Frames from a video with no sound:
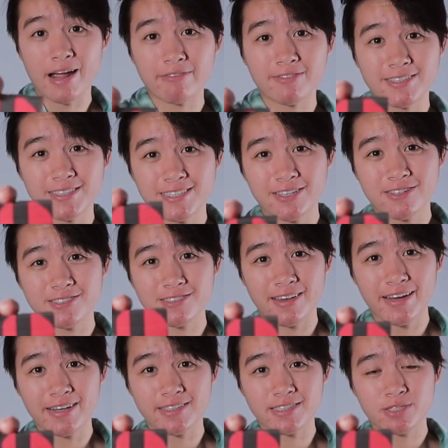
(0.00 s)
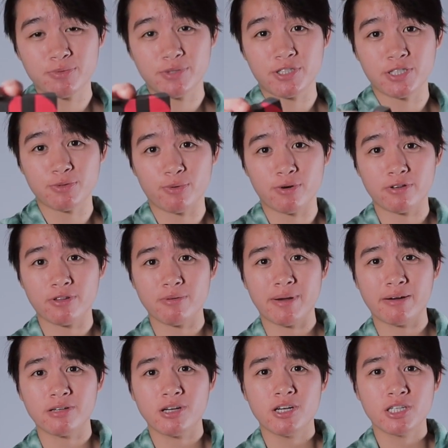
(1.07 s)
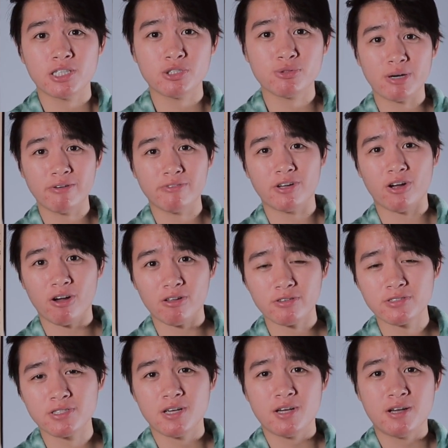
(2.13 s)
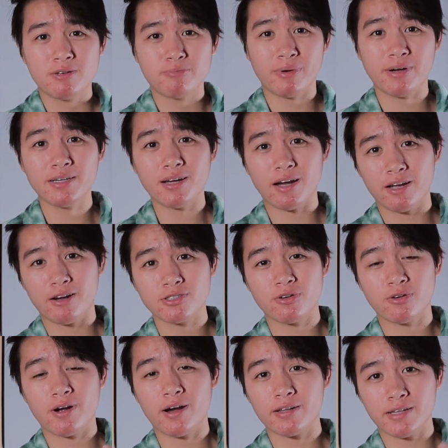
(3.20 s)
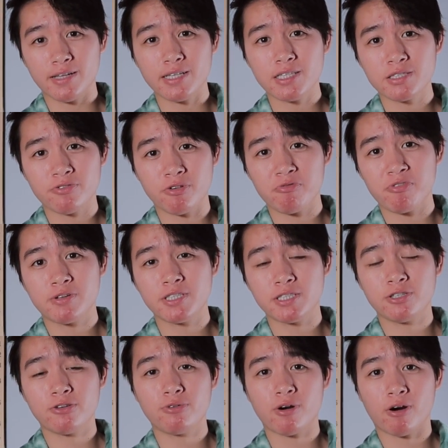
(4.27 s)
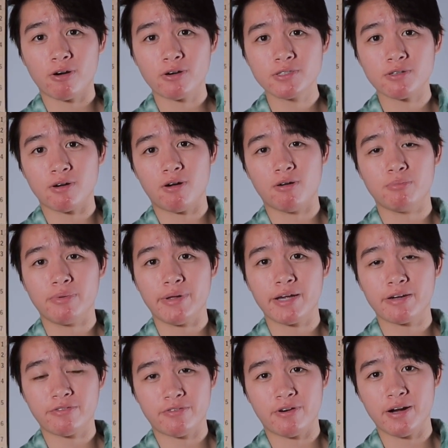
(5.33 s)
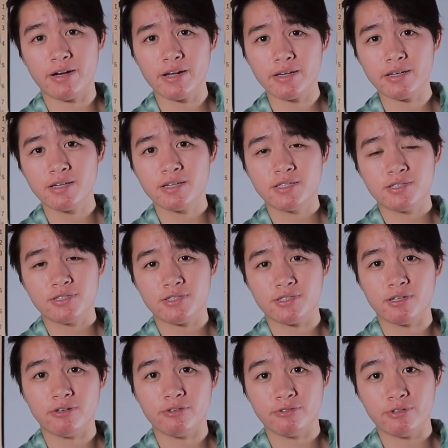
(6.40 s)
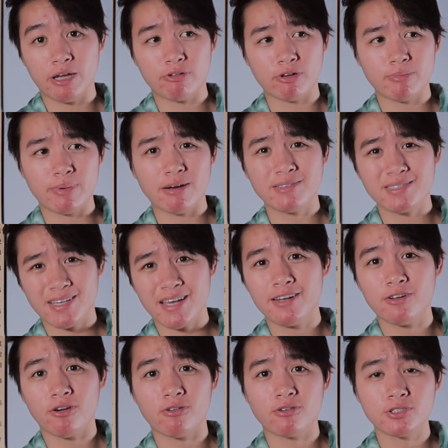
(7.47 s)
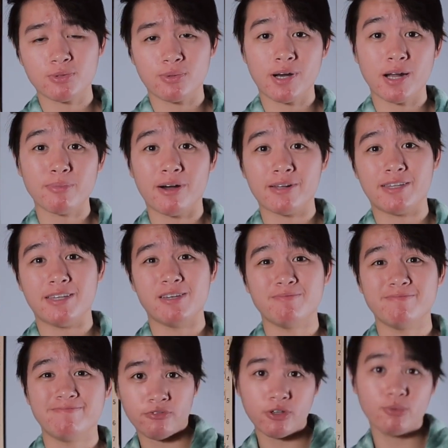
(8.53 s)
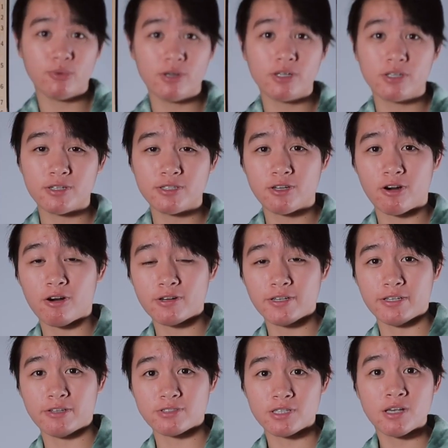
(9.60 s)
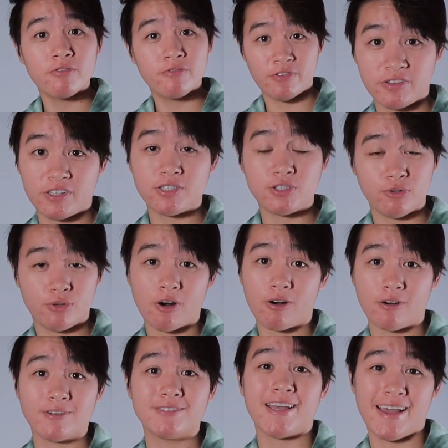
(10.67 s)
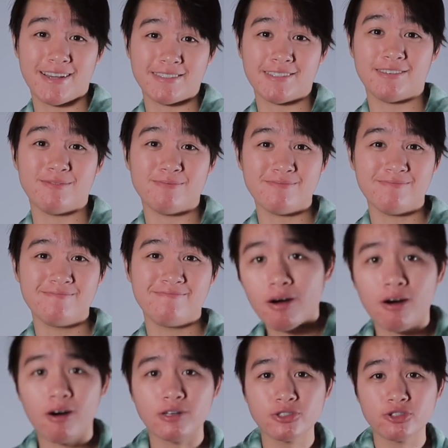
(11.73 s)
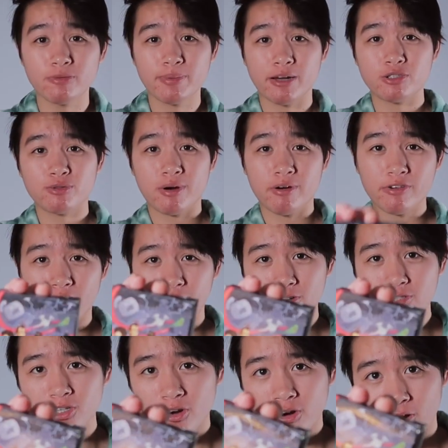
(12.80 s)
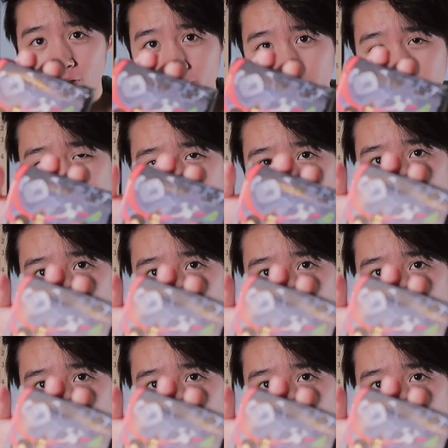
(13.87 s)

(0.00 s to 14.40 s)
I have the Sears Latest, which is worth about $12. But I also got this from 52 Cards on Black Friday, so they were about $10 when I bought them. If you want good card deals, 52 Cards has them. Also about $12 are these